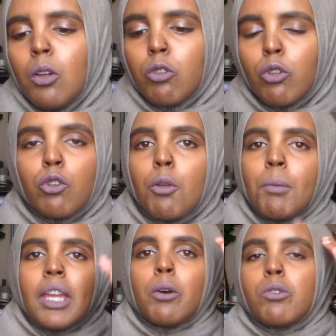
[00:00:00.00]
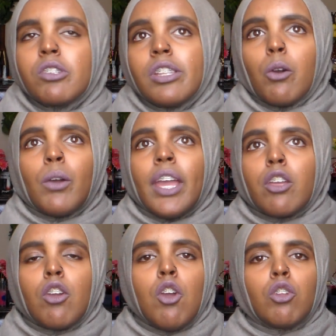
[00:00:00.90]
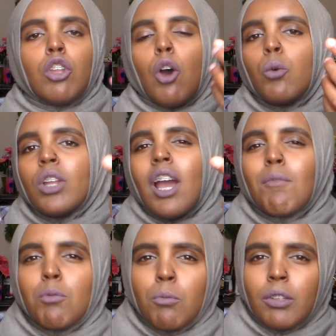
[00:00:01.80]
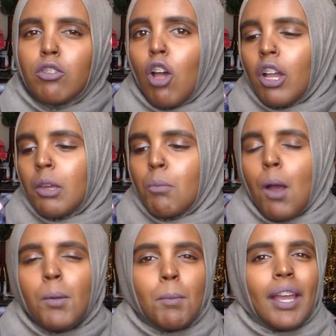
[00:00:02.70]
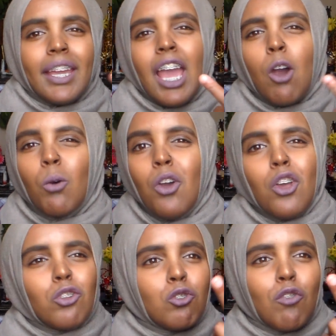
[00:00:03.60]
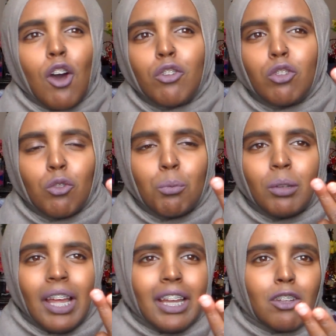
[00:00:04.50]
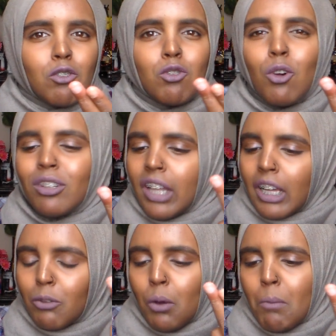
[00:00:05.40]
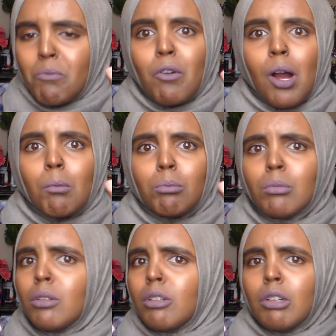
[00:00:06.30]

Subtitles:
so to me it was just like, okay, not only have you been stalking probably my account, you've also, like, you know exactly where I'm from,